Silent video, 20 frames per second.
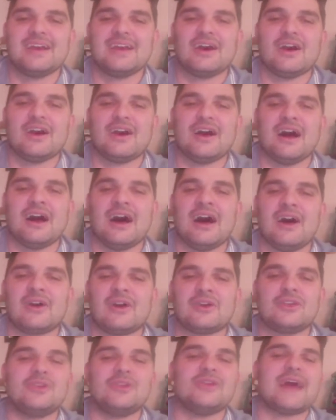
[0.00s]
or
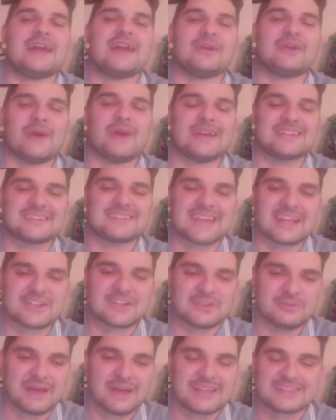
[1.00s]
United Way sketch
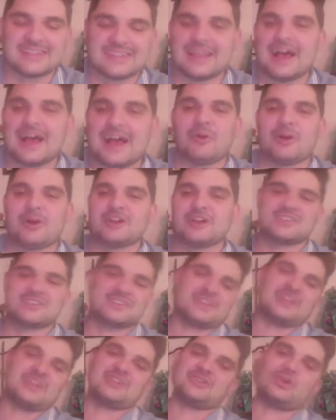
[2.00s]
from SNL, where it's just
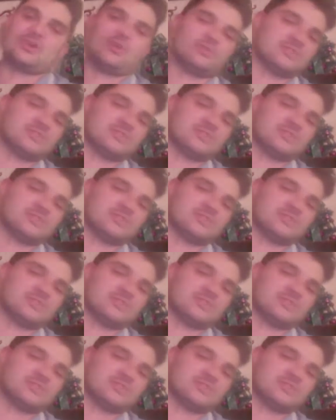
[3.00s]
an adult just